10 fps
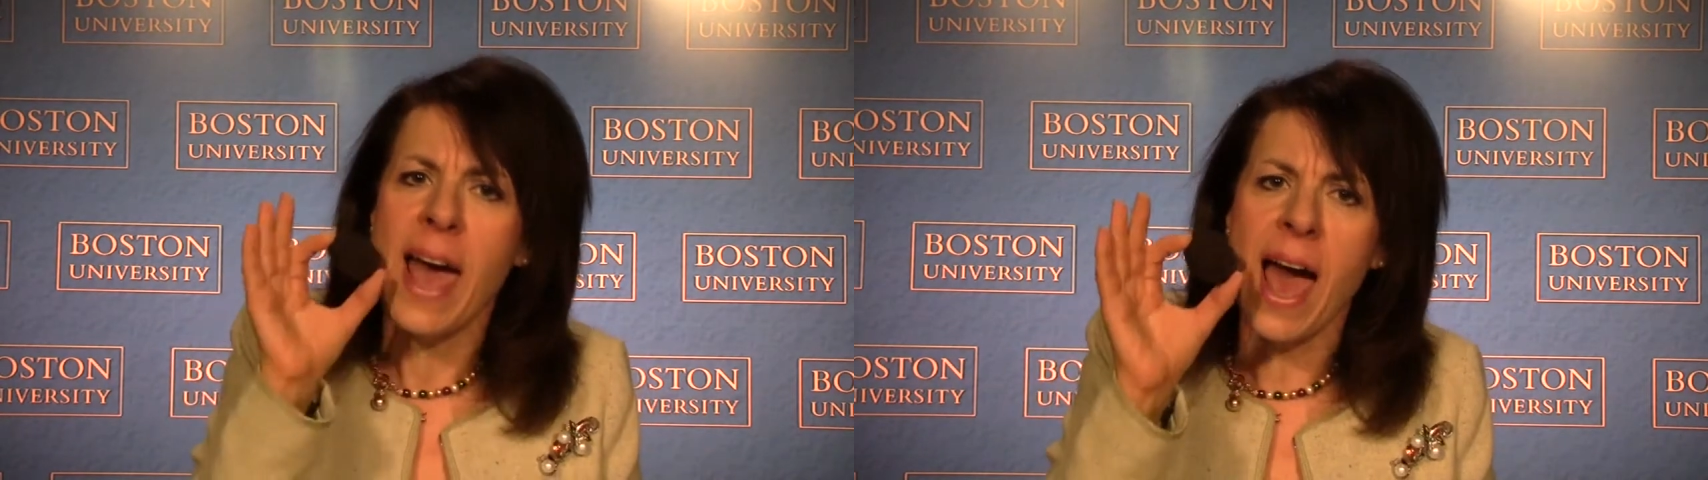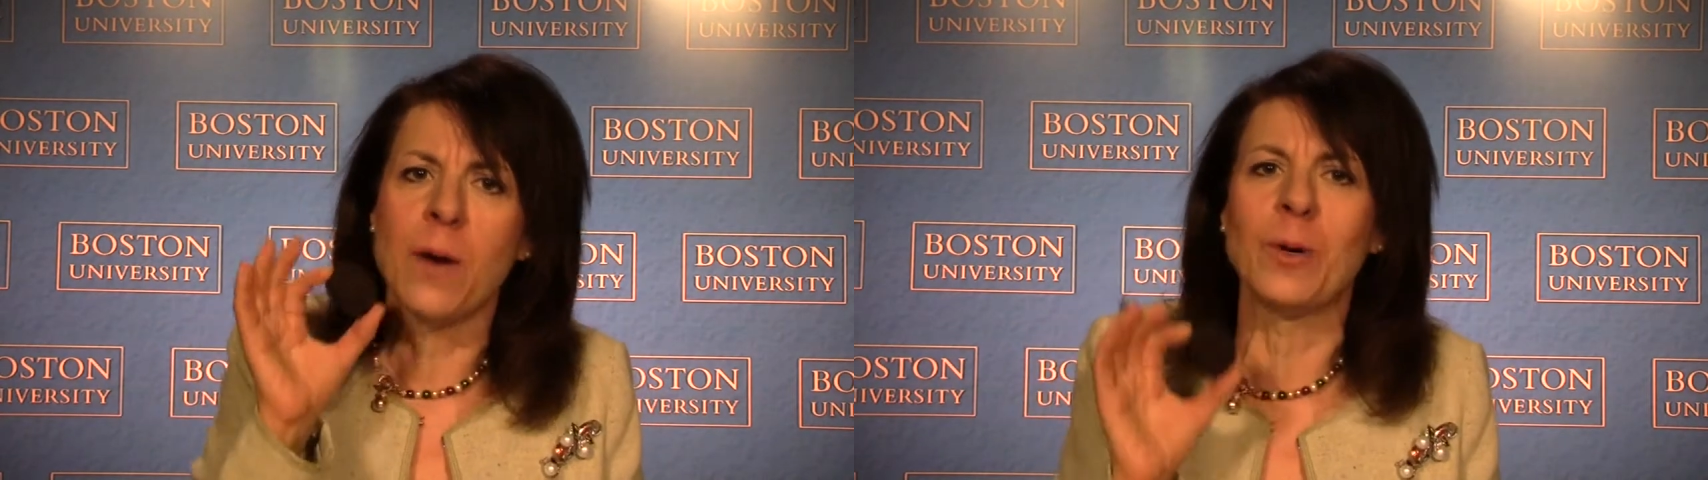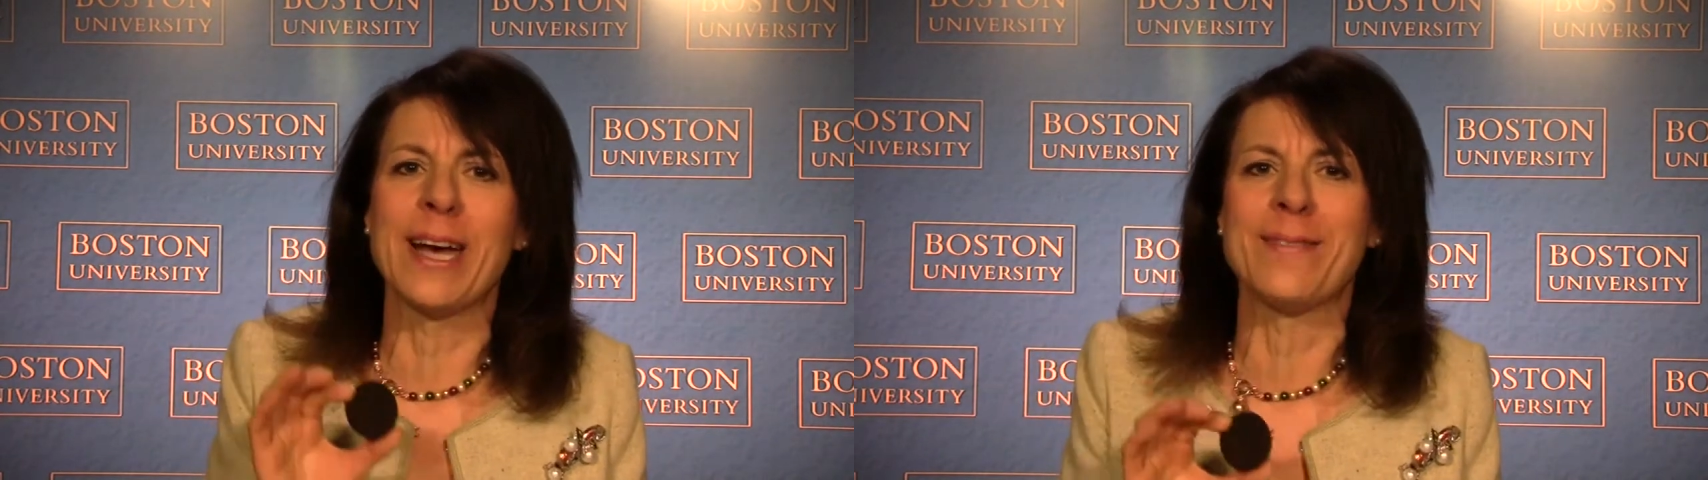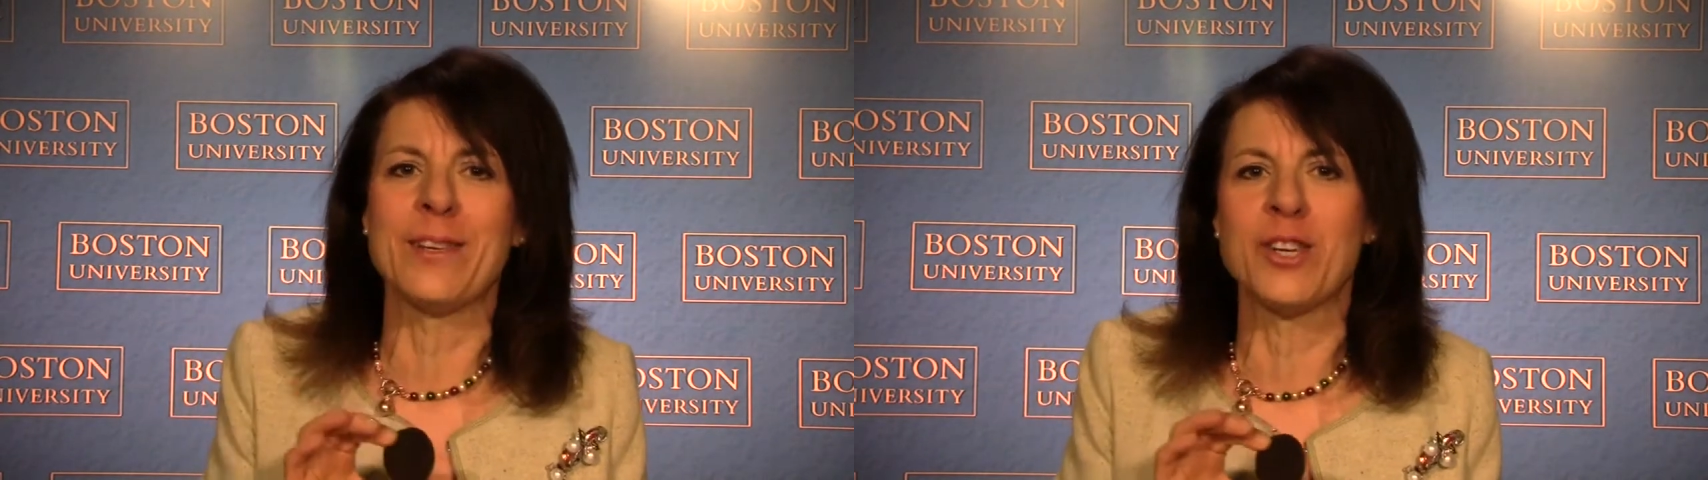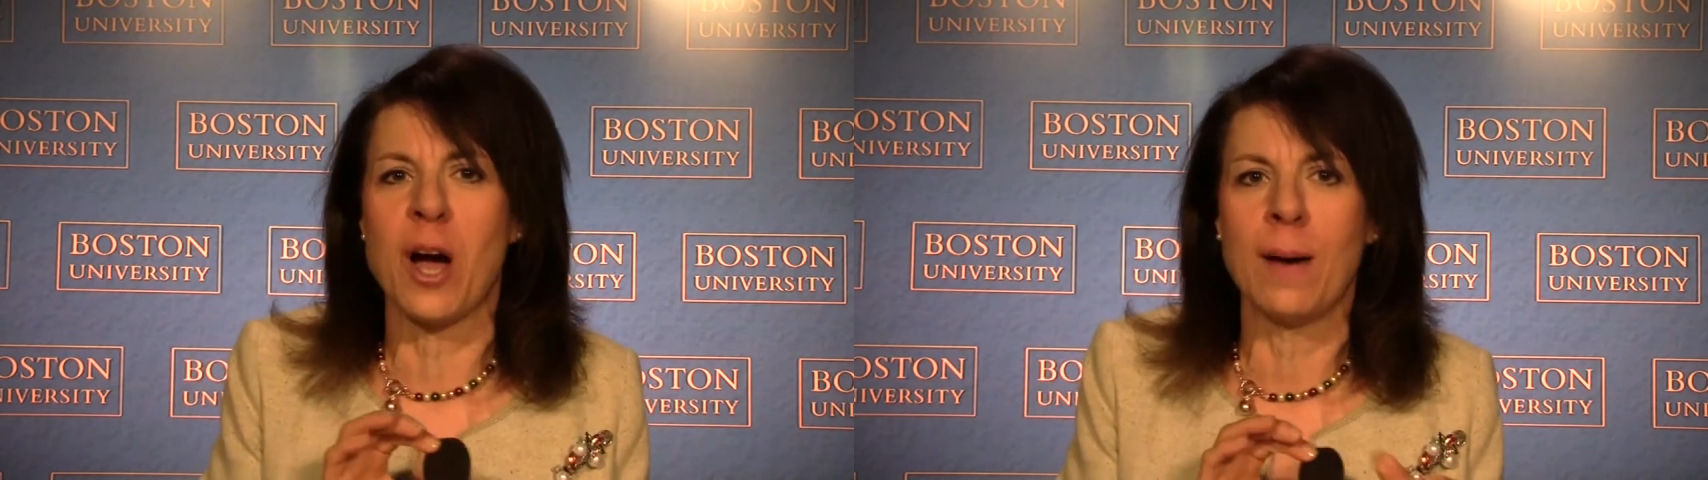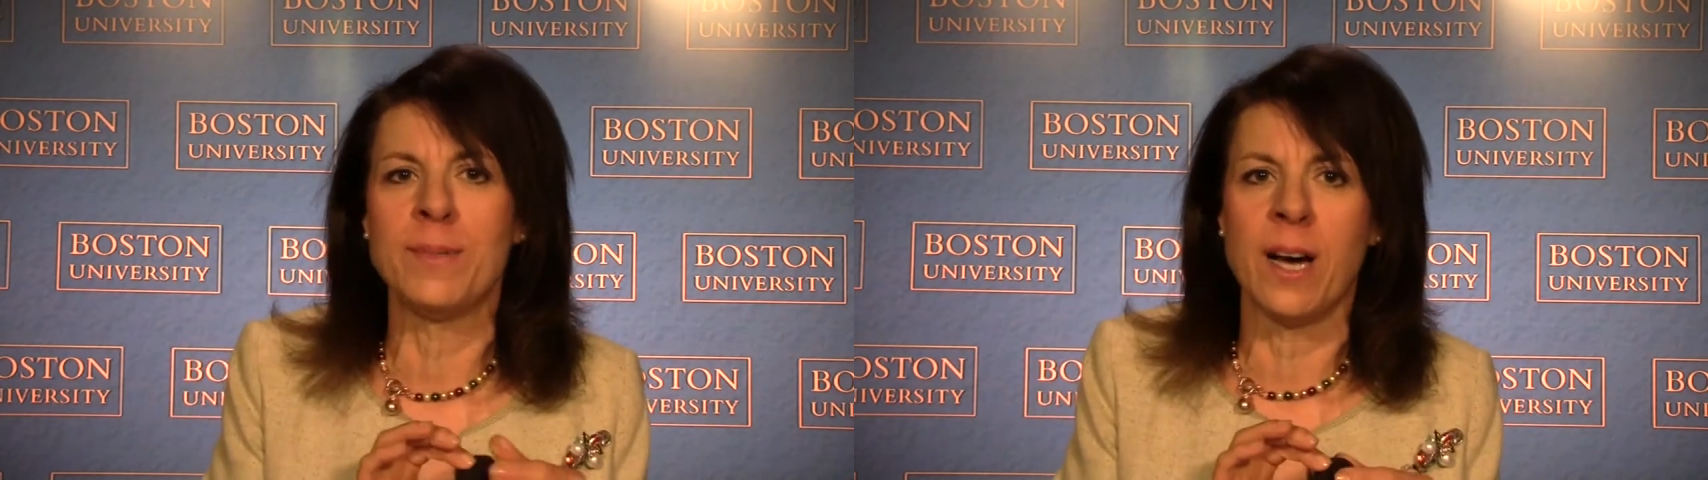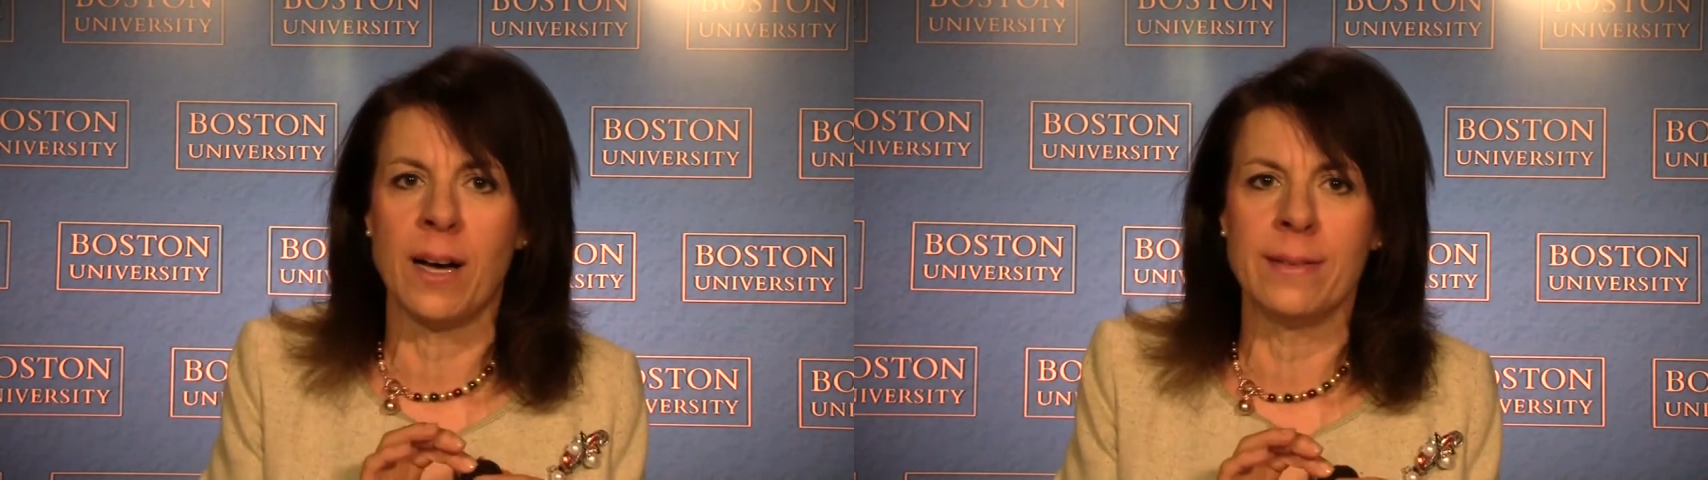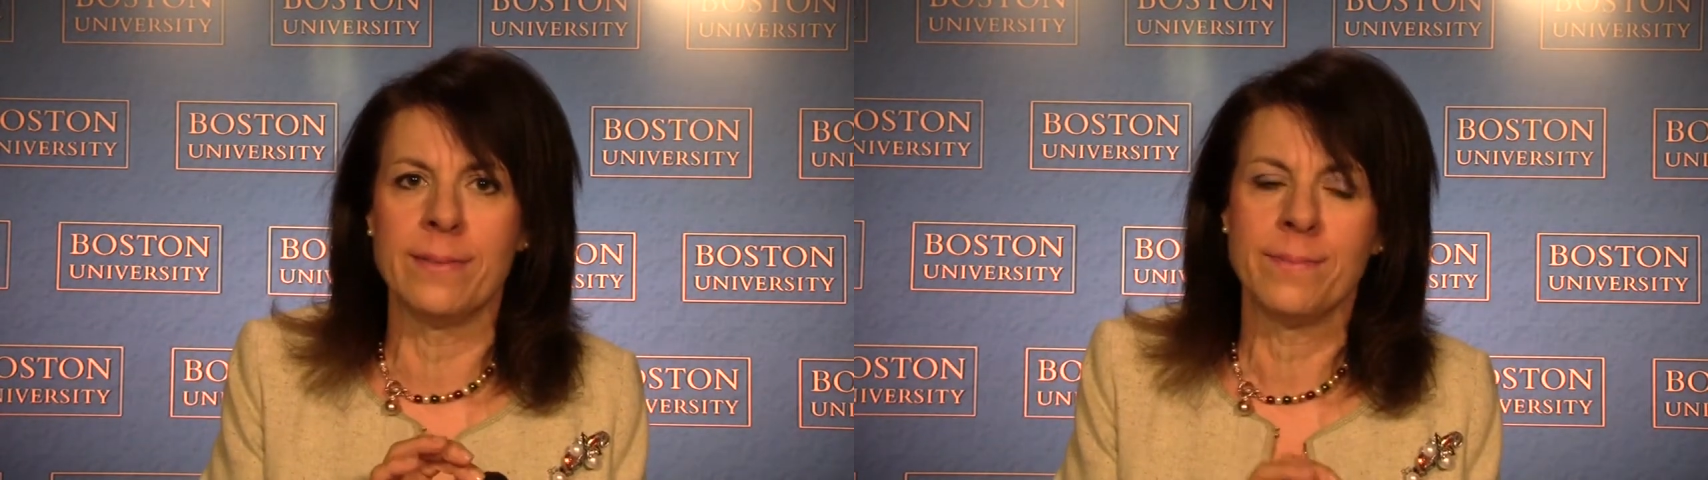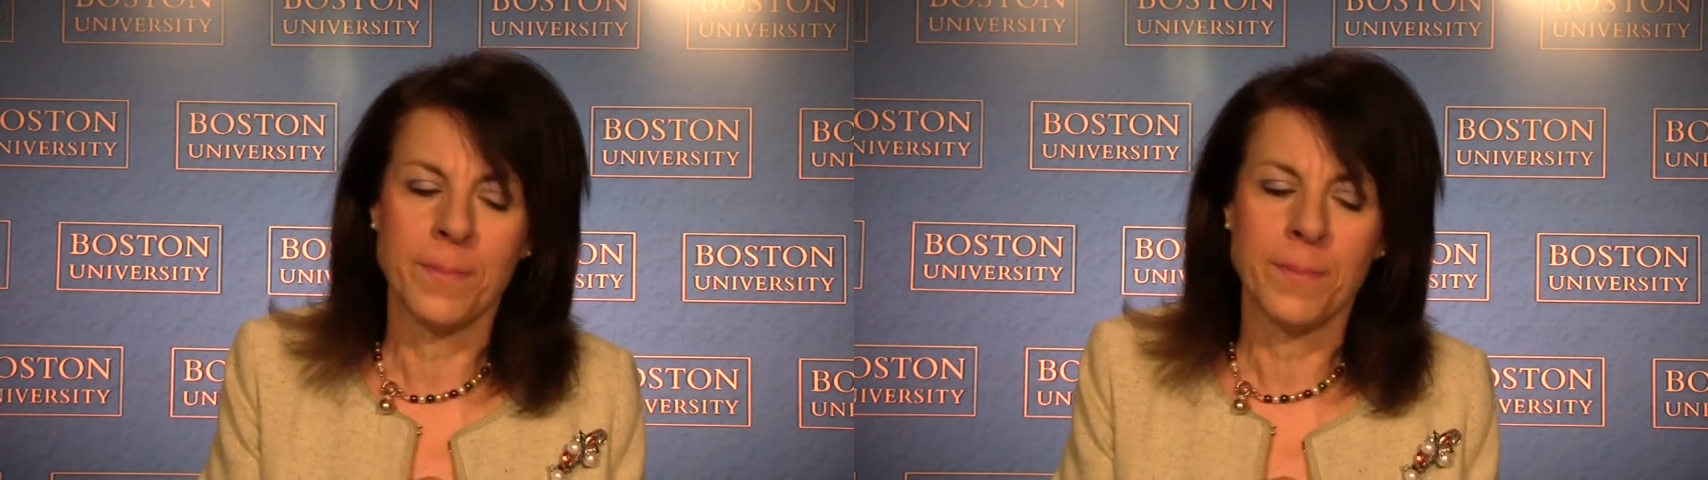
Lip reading: and we'll get the job done.